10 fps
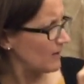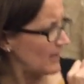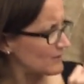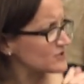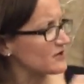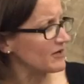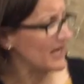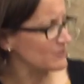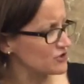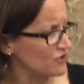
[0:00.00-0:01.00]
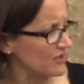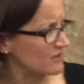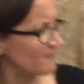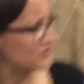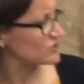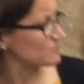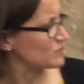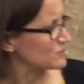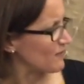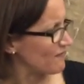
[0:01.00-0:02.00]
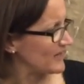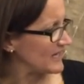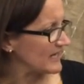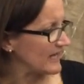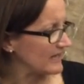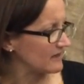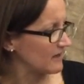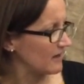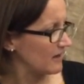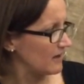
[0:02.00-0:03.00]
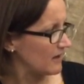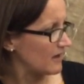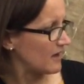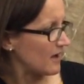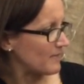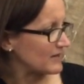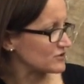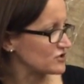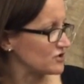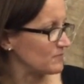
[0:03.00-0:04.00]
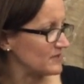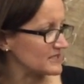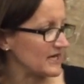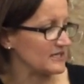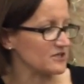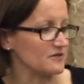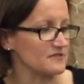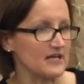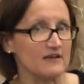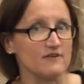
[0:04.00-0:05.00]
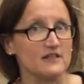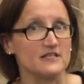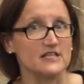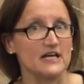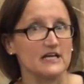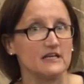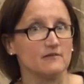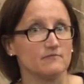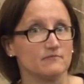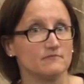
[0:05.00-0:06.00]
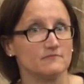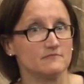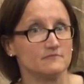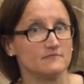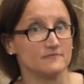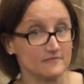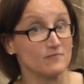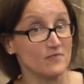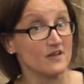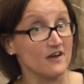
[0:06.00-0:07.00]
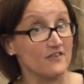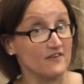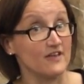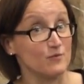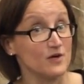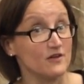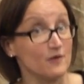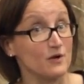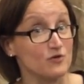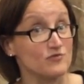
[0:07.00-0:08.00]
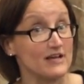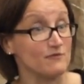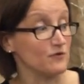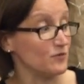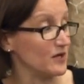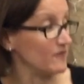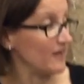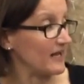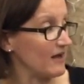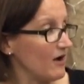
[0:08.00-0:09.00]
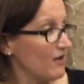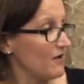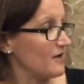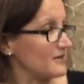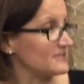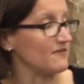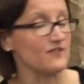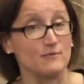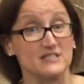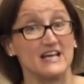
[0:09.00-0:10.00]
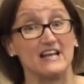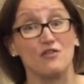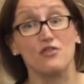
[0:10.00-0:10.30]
how do you think the vegetables were feeling about Supertato saving the day? I think they were grateful, weren't they? As if they were saying,